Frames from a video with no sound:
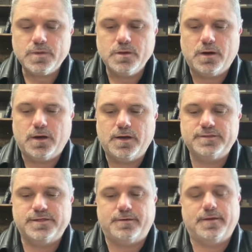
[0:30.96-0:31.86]
and
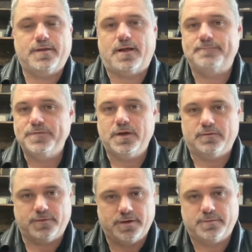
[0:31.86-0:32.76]
it's an area that
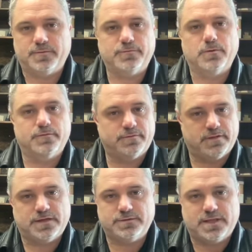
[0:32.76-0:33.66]
I've hunted before for
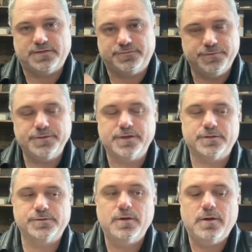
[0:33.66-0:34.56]
the last few
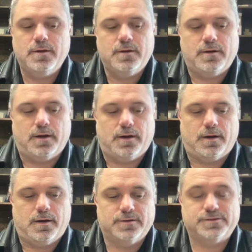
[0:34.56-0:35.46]
years,
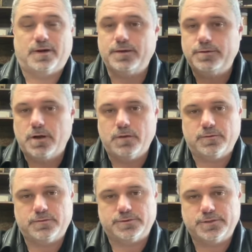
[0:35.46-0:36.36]
and so I know
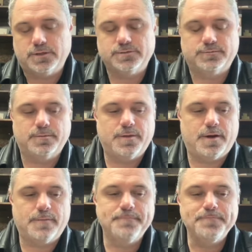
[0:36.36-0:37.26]
that there's tons of them
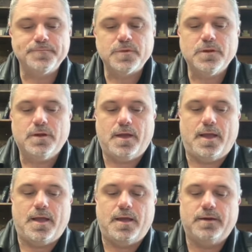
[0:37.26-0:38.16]
there.
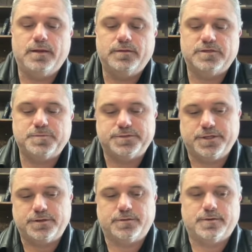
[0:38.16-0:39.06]
And in this
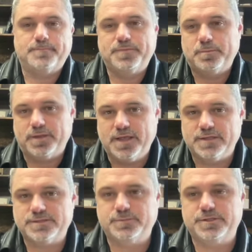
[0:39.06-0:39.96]
particular
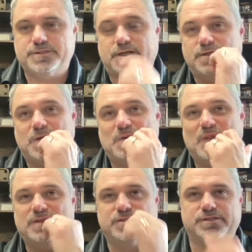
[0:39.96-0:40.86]
place, we decided, you know
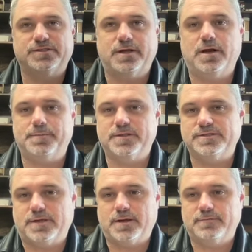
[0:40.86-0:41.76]
what, let's just set up
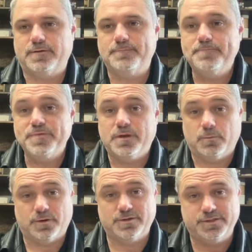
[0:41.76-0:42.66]
inside of
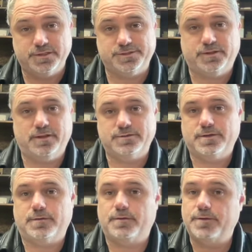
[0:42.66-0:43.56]
one of the deer stands
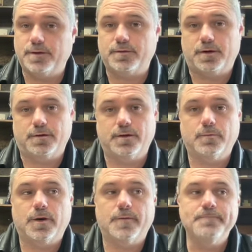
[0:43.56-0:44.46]
there near the area
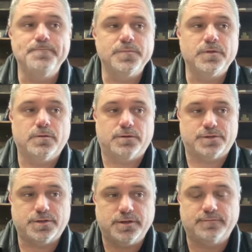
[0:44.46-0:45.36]
where there's
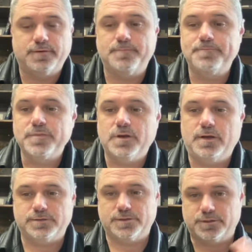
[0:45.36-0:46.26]
a ton of them.
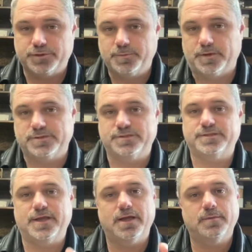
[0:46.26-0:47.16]
And it's a two-person
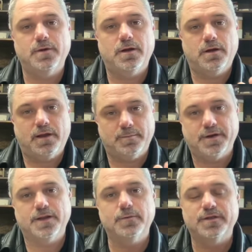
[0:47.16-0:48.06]
stand. I had a
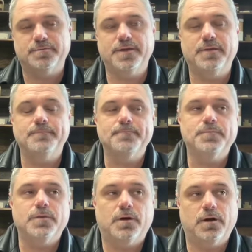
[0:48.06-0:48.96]
buddy with me,
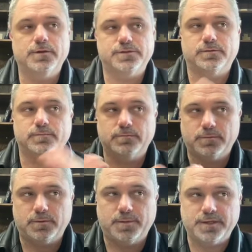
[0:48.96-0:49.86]
using
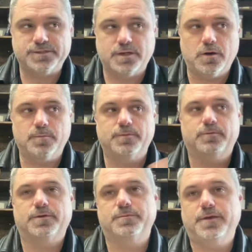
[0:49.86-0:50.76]
a buddy scope
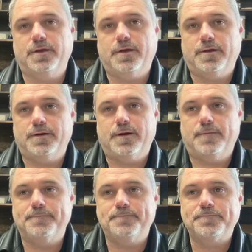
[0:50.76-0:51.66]
with me, and
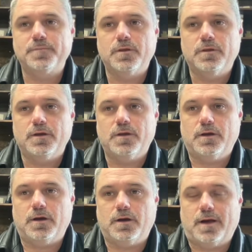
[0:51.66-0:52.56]

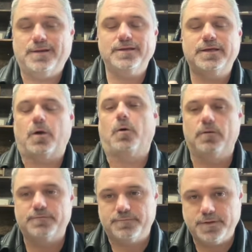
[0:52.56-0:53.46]
I didn't get all
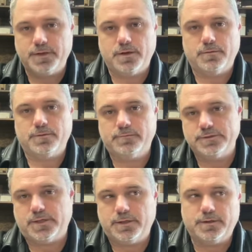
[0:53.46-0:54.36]
of the video. And the
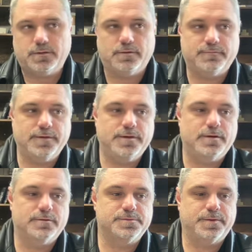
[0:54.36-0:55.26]
reason I didn't get all the
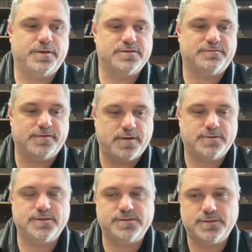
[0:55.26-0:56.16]
video is because I
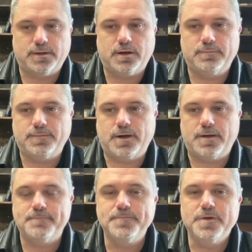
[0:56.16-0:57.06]
forgot to set up
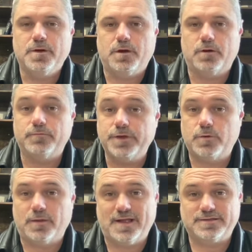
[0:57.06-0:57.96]
my
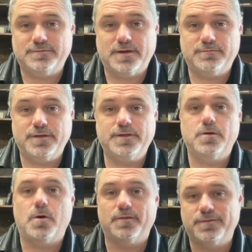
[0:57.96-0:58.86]
recoil-activated
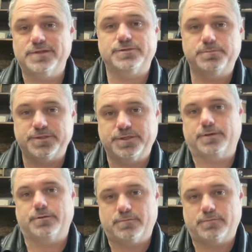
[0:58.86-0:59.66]
video on this particular